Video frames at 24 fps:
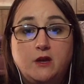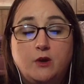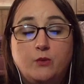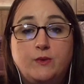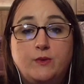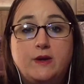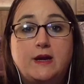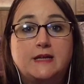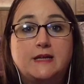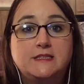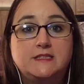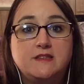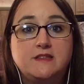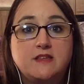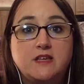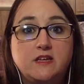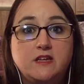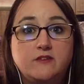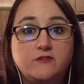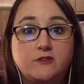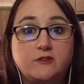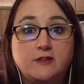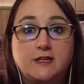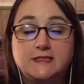we got to the
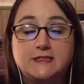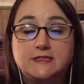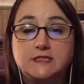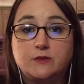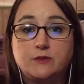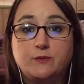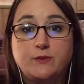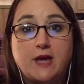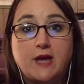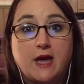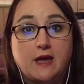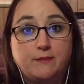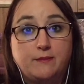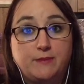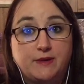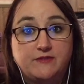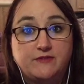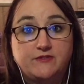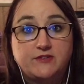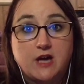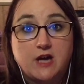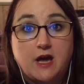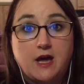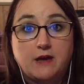end of the lesson and we had a bit
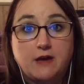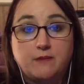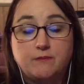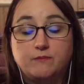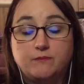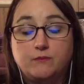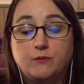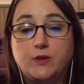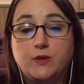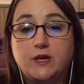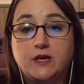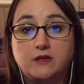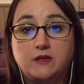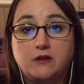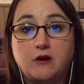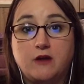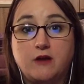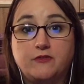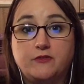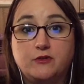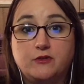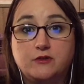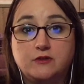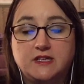of time. We had
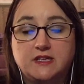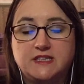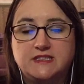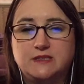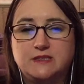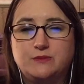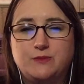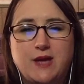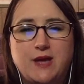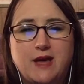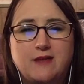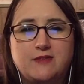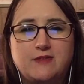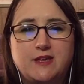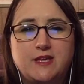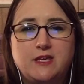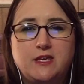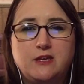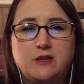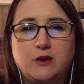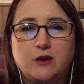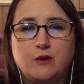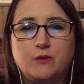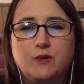gone through the lesson, we had
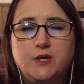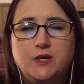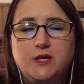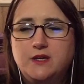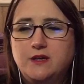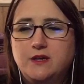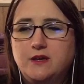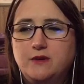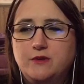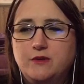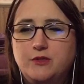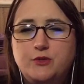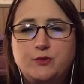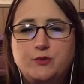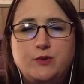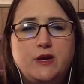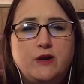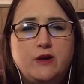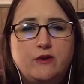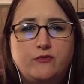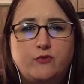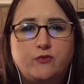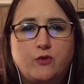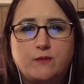
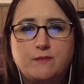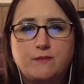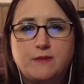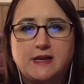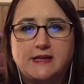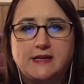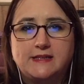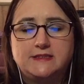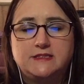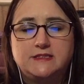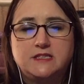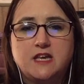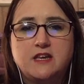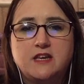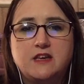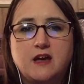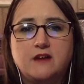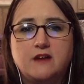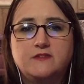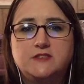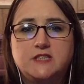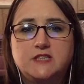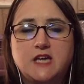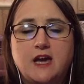3 or 4 minutes,
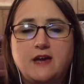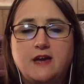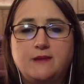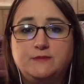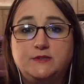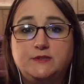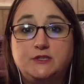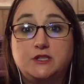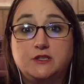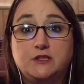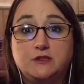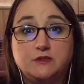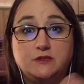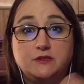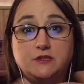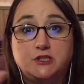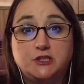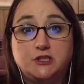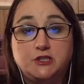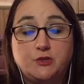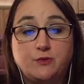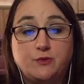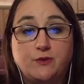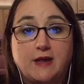enough time to
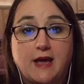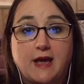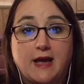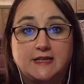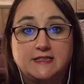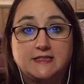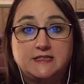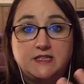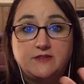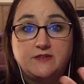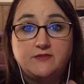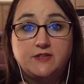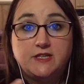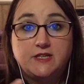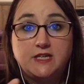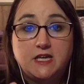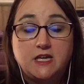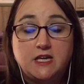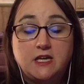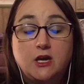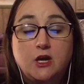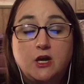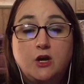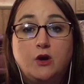do an
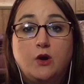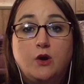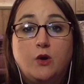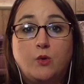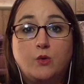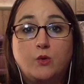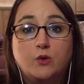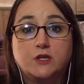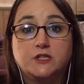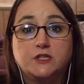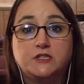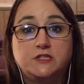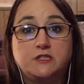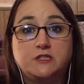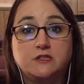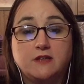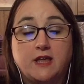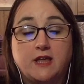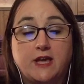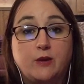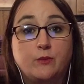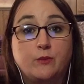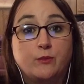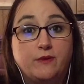activity or
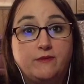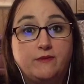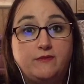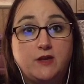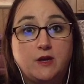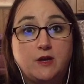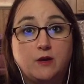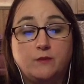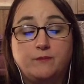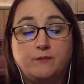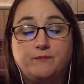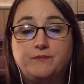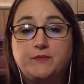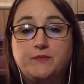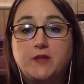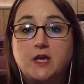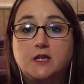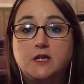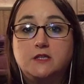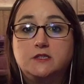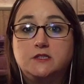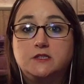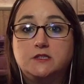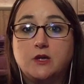to review.
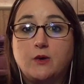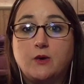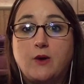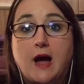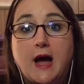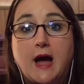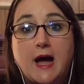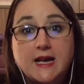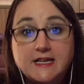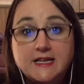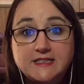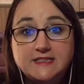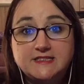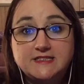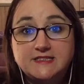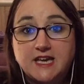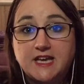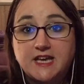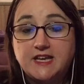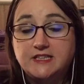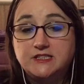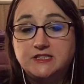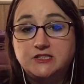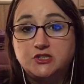So I
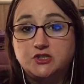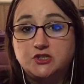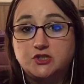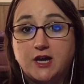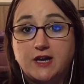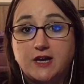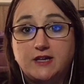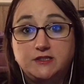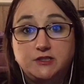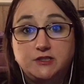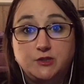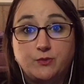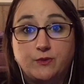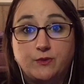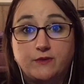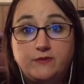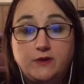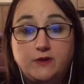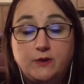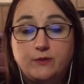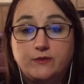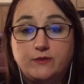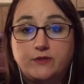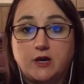decided to try to do
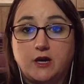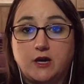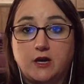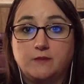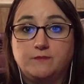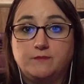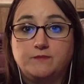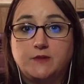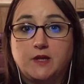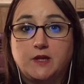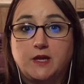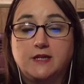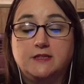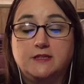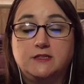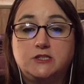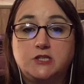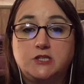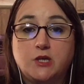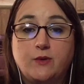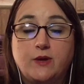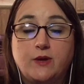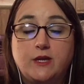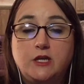review with her. And
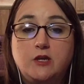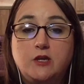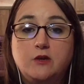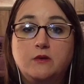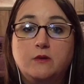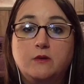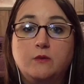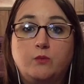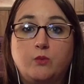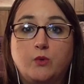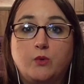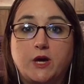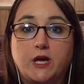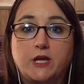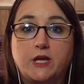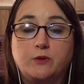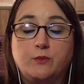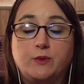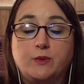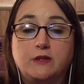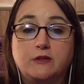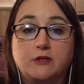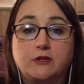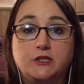so in Unit
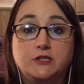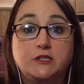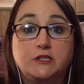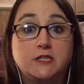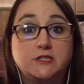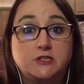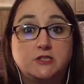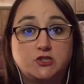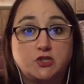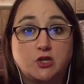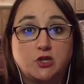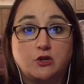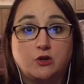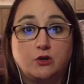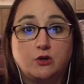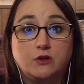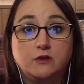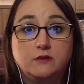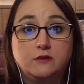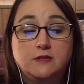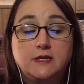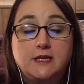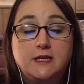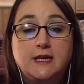1 we learned a
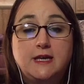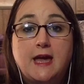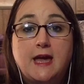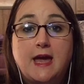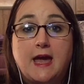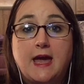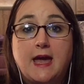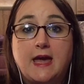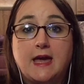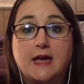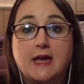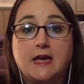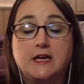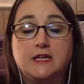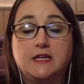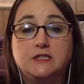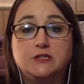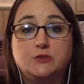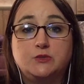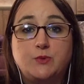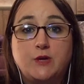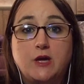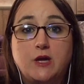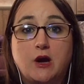circle,
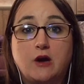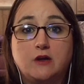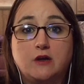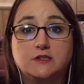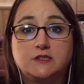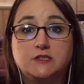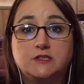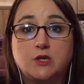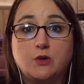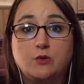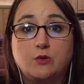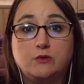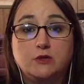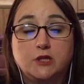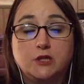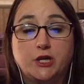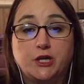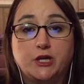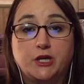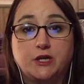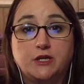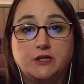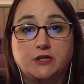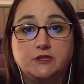and we also
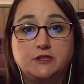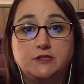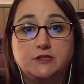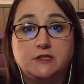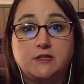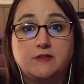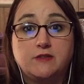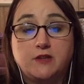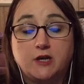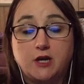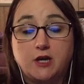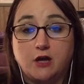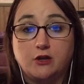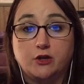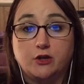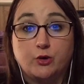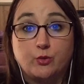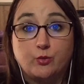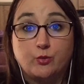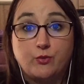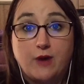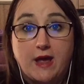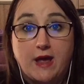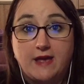learned the
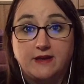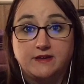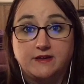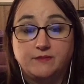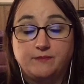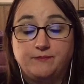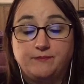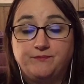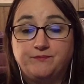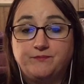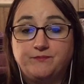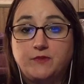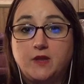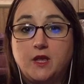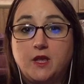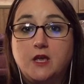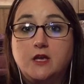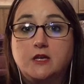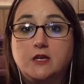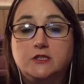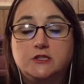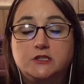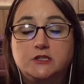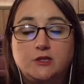color red.
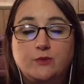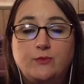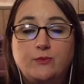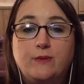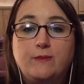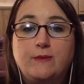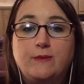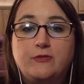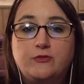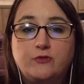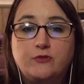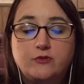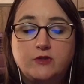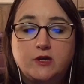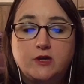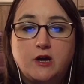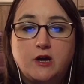So we went through the